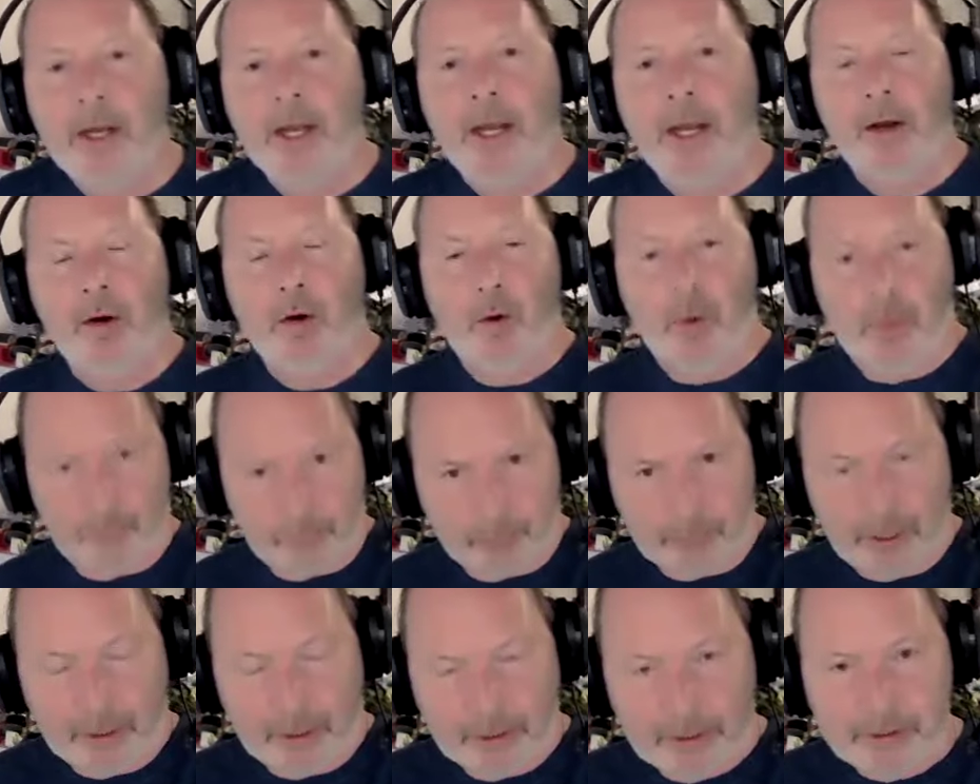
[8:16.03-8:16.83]
or
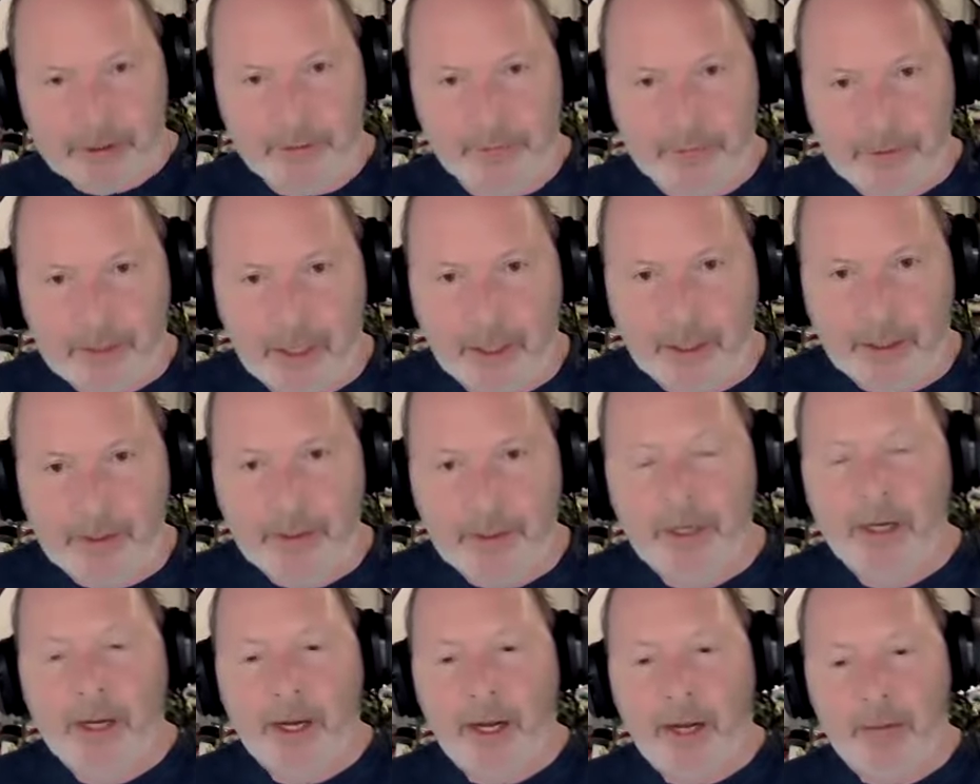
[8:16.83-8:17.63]
at least every night,
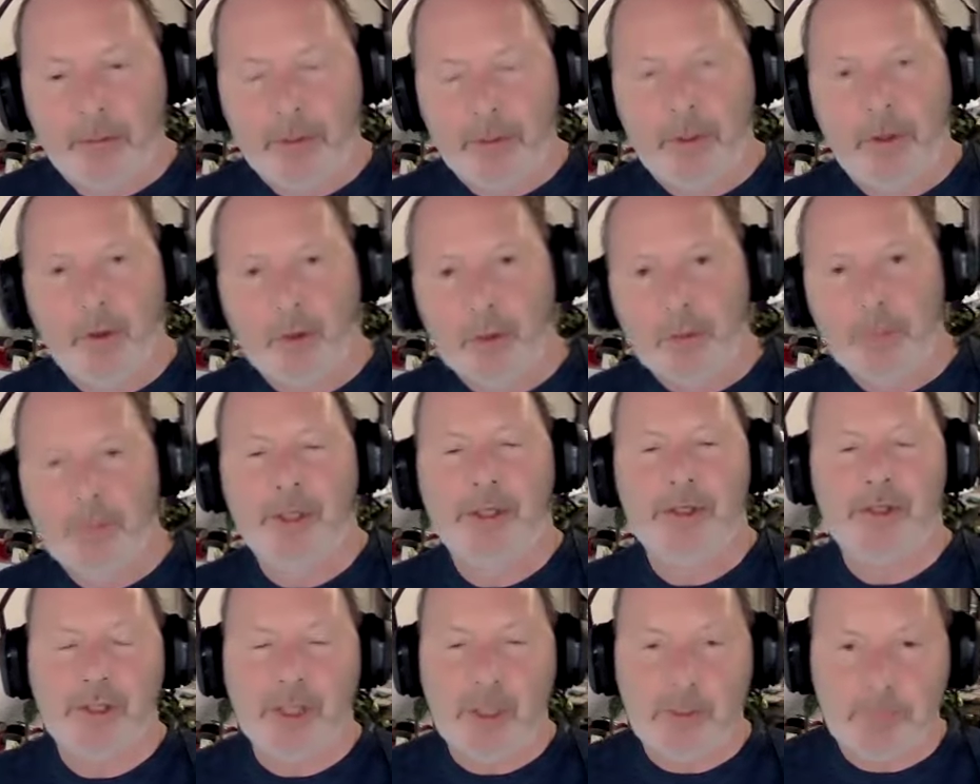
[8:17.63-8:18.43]
and we know to put
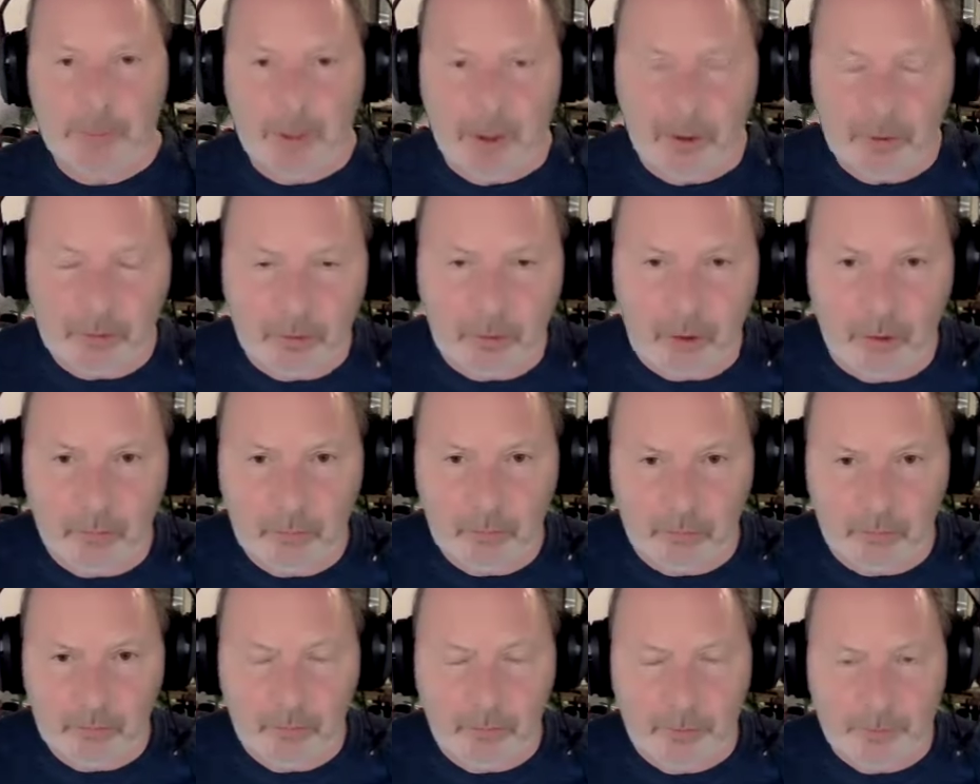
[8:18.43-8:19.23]
a seatbelt
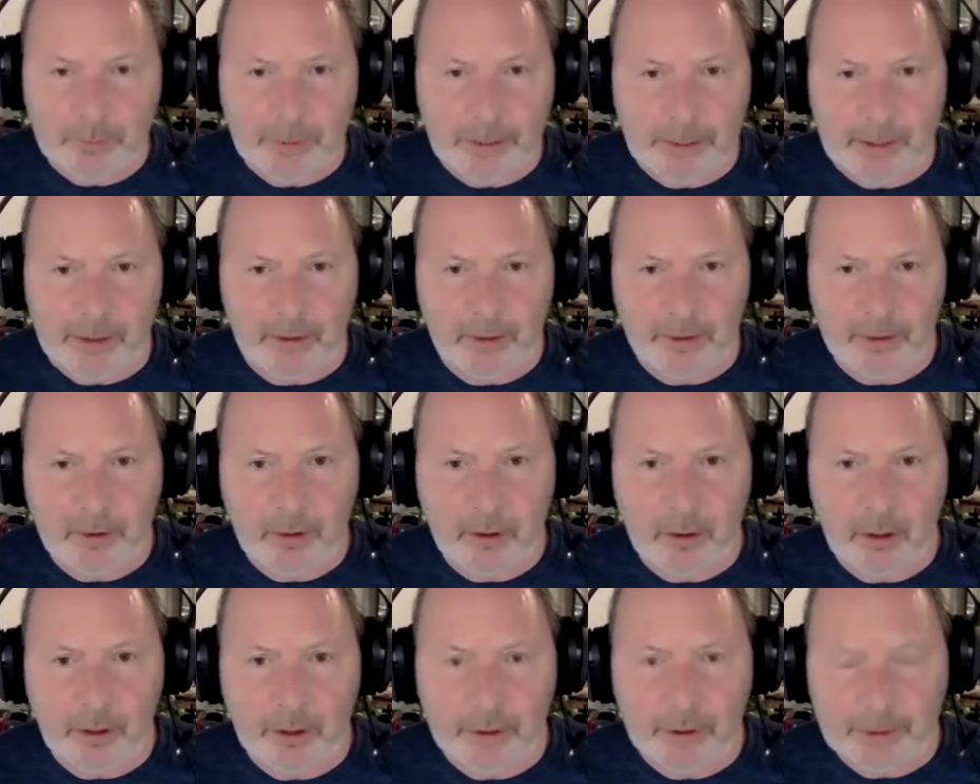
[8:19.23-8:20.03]
on when we get on the
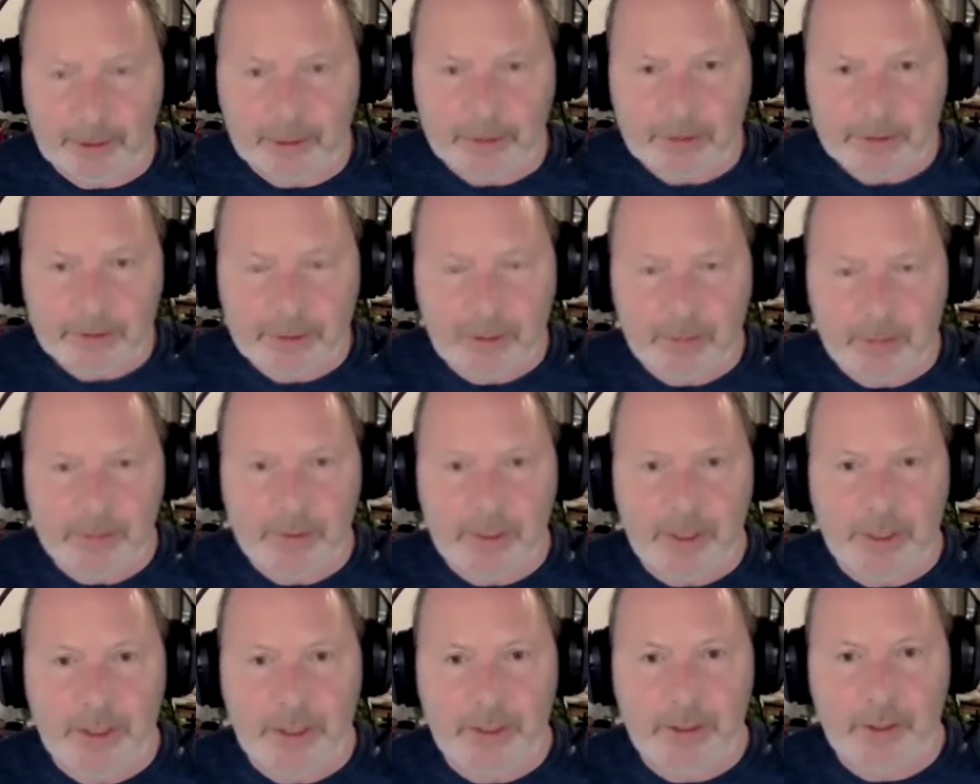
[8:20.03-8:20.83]
car. Like, that's now
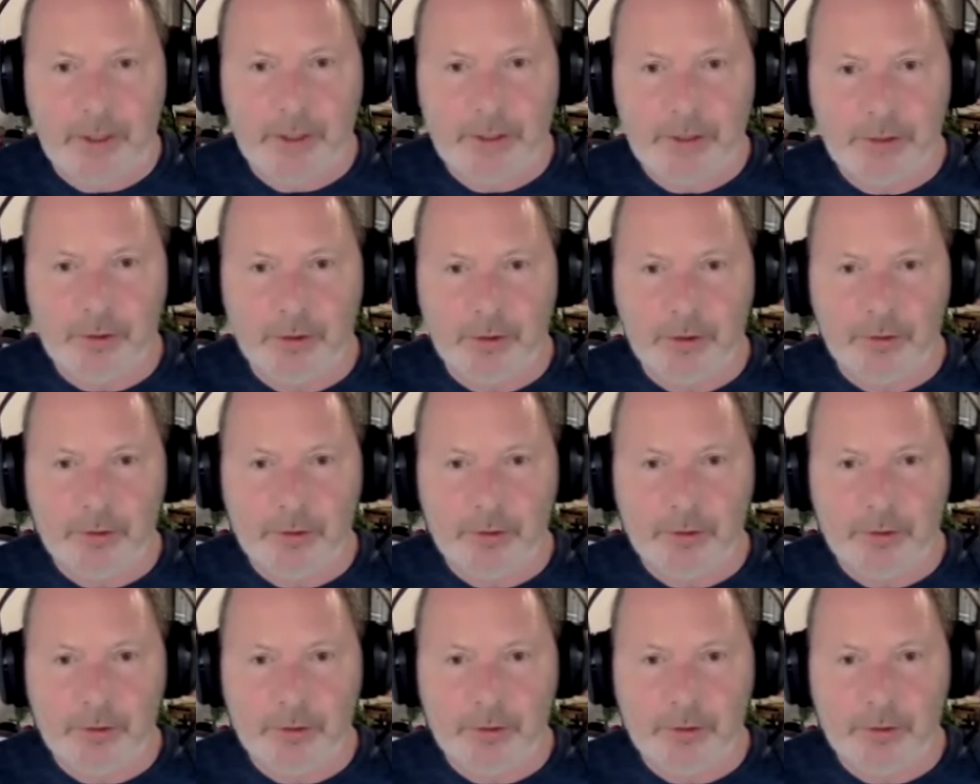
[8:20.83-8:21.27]
second nature.